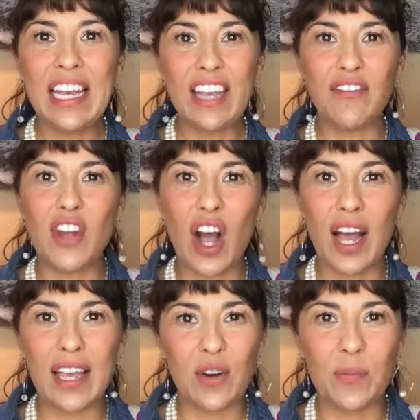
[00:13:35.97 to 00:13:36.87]
If
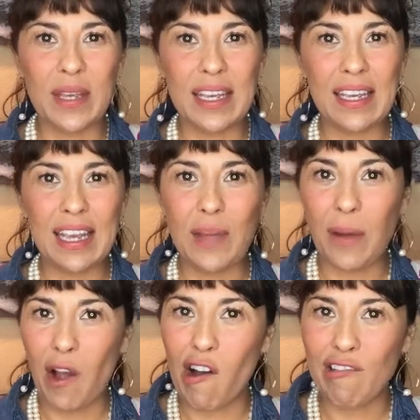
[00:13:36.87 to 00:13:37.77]
not, it'll be in
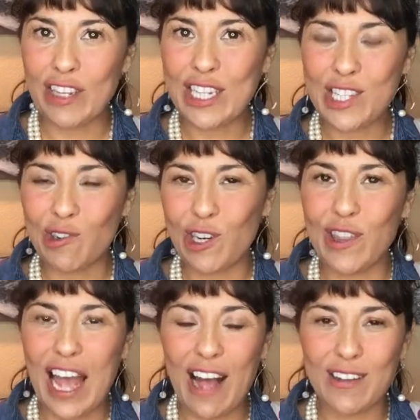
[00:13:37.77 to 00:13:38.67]
my office or in
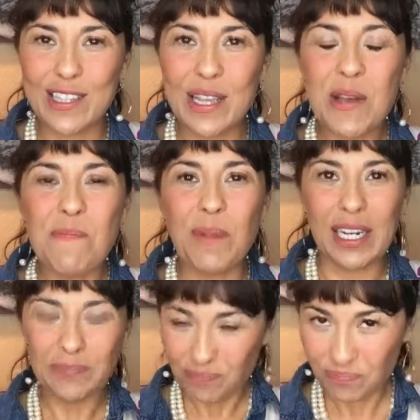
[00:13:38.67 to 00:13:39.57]
the house. But